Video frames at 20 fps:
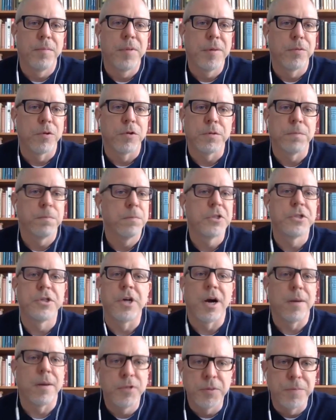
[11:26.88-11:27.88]
people
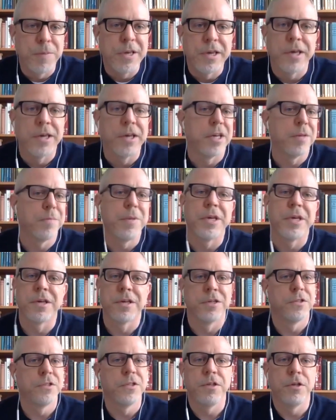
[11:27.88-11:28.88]
stopped speaking it
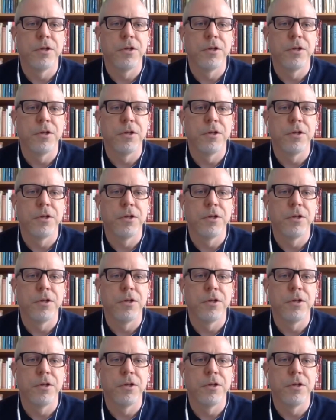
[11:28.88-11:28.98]
because,